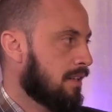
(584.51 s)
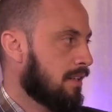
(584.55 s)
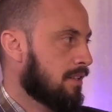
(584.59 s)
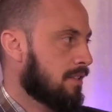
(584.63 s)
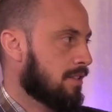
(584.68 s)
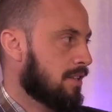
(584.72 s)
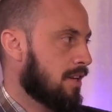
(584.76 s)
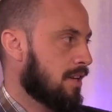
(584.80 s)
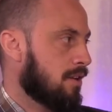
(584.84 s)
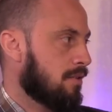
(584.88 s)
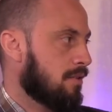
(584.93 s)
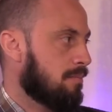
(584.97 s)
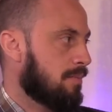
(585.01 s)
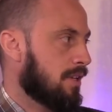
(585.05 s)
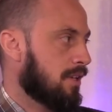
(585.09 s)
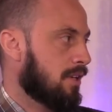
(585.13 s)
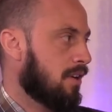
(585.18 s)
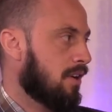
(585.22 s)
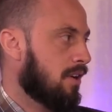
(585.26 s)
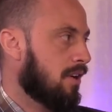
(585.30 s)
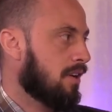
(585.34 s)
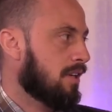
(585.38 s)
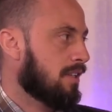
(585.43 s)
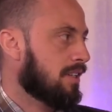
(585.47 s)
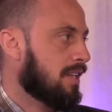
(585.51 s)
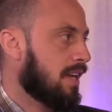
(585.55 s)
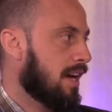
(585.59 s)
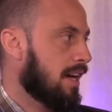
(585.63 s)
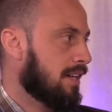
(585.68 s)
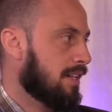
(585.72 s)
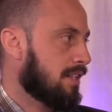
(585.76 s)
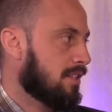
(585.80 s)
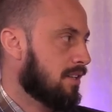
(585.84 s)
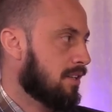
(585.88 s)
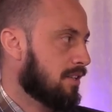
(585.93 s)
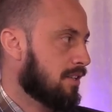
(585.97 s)
So behind
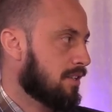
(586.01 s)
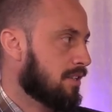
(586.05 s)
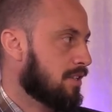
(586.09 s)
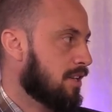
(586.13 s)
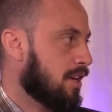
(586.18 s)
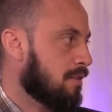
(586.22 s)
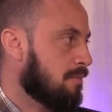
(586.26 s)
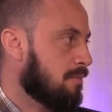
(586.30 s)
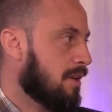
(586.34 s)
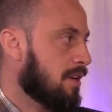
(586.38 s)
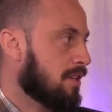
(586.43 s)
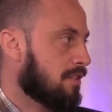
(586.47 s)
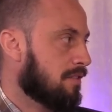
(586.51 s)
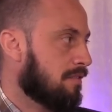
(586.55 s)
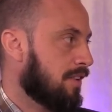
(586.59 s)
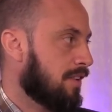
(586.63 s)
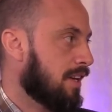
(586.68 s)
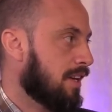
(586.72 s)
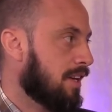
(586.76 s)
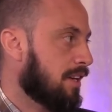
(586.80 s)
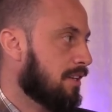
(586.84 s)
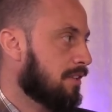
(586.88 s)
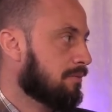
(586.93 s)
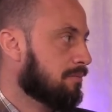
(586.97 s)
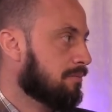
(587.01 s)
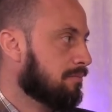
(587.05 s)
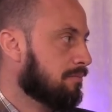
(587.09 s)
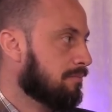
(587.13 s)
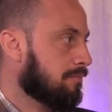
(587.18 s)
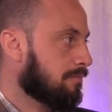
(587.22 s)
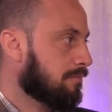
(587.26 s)
that is like so much fear.